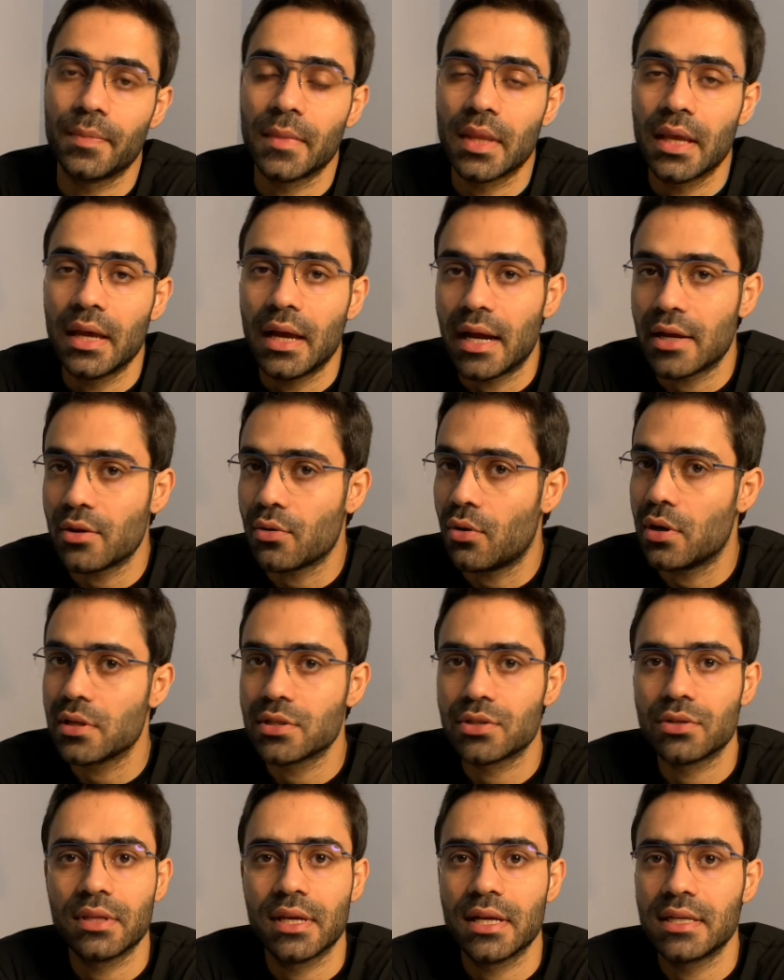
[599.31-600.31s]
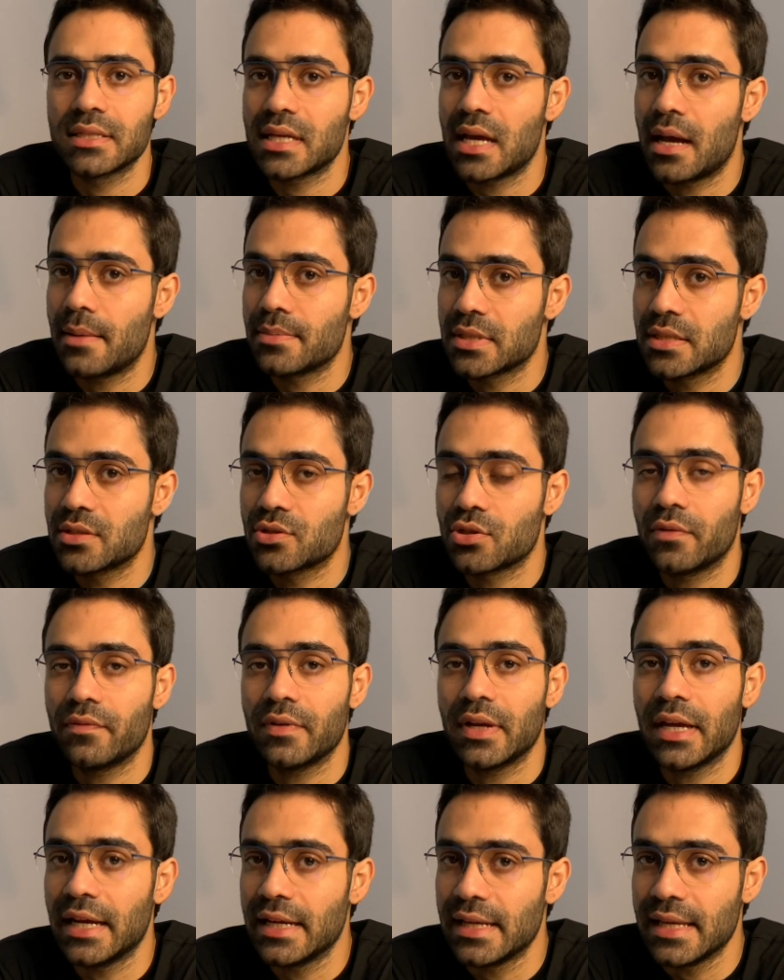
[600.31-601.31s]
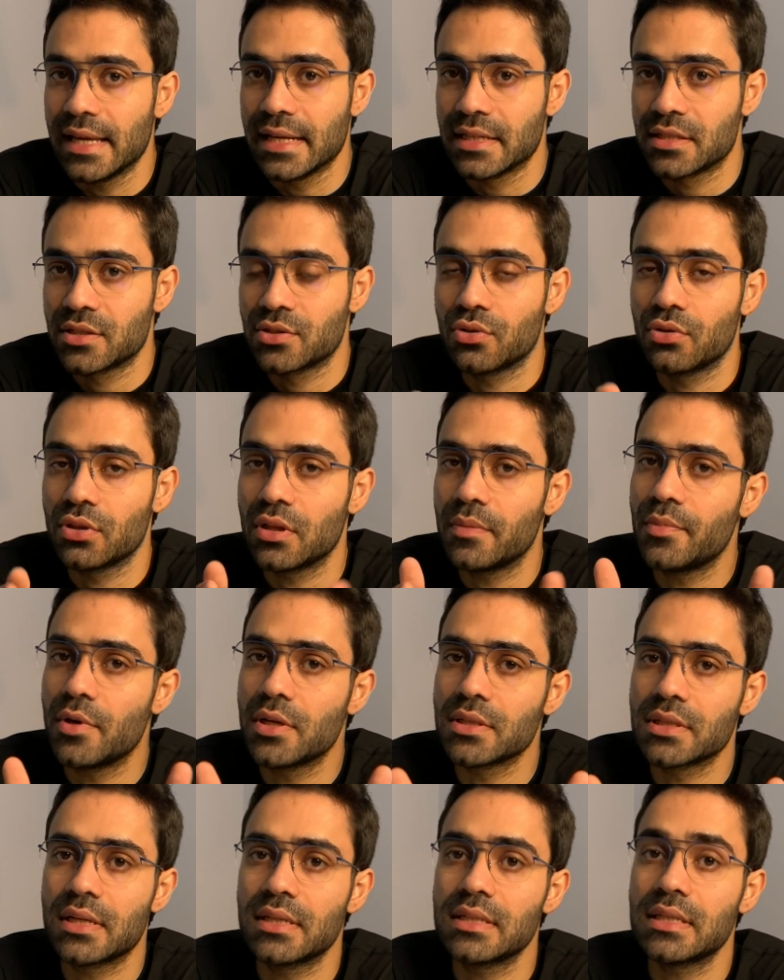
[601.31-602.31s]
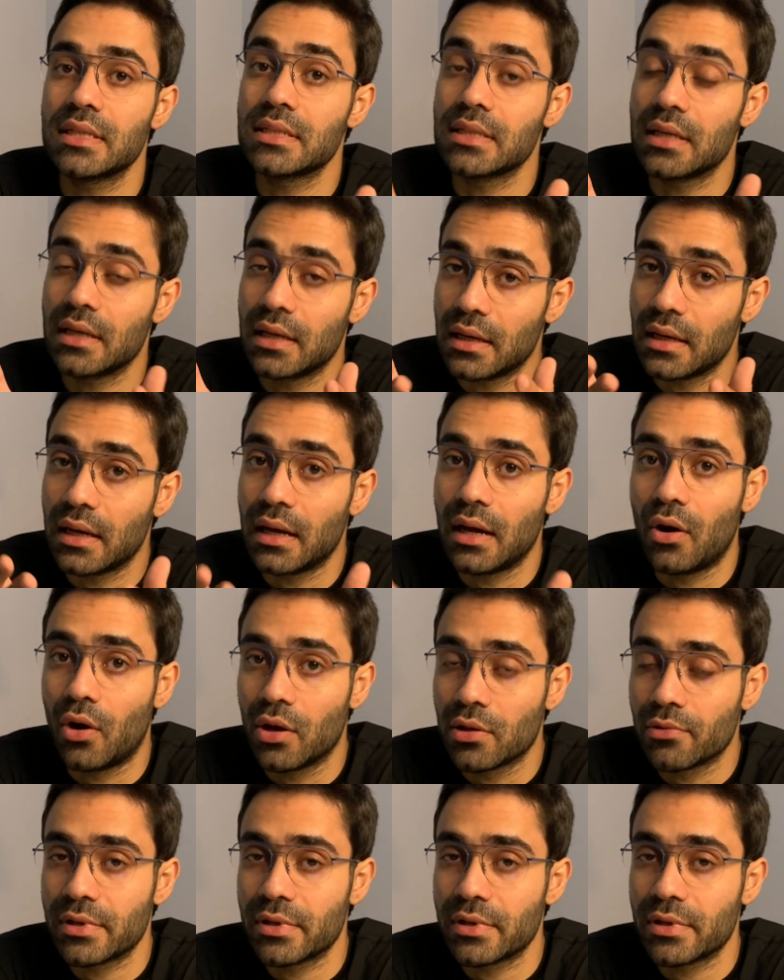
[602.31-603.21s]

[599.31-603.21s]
And also there's absence of ADH. So the person is already